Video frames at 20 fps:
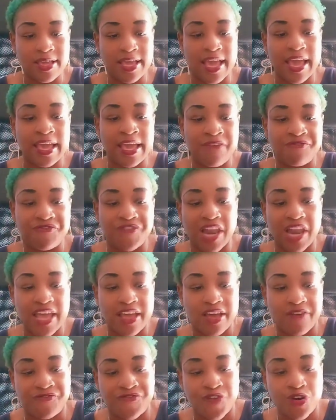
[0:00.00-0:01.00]
Yeah, he felt
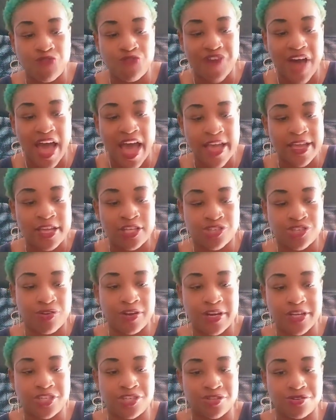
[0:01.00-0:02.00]
like a fool for how he
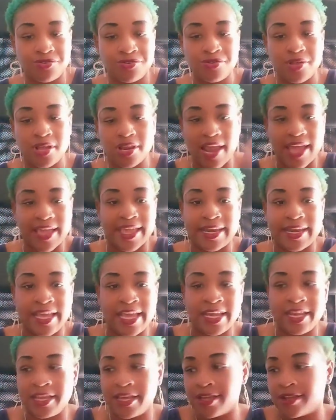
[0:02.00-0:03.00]
treated you, like an
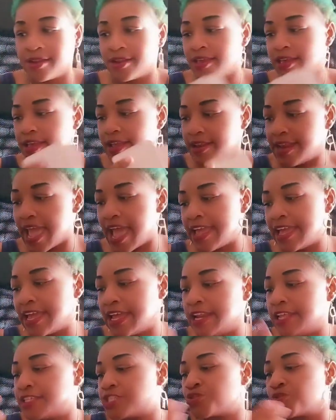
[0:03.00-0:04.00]
idiot. Now he
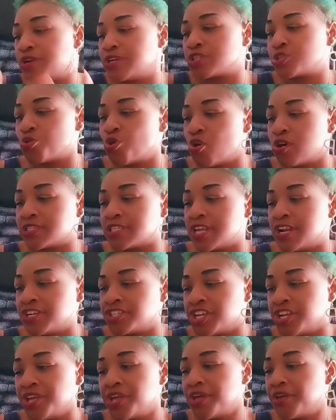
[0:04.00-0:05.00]
and his three of swords
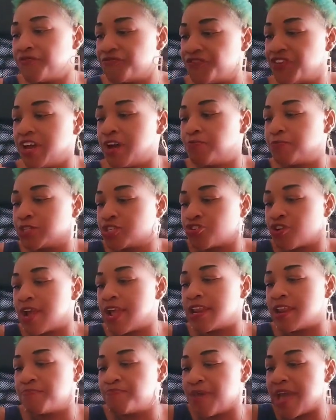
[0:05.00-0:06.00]
energy feel
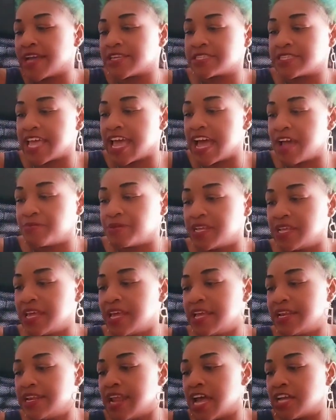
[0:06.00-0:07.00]
betrayed and backstabbed
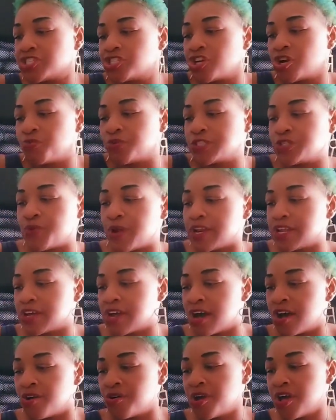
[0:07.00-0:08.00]
and not sure which way to
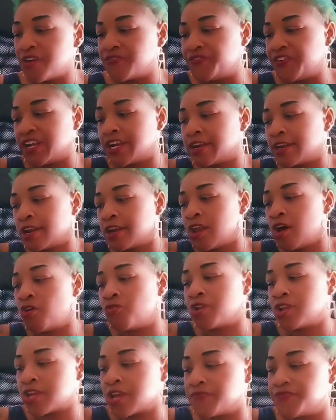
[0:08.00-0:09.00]
go, feeling
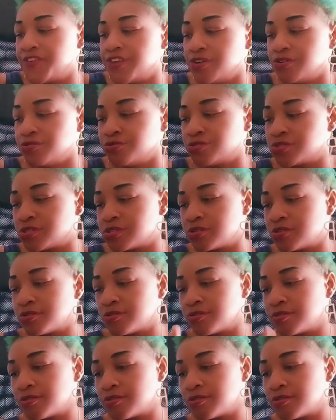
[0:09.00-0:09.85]
alone and confused.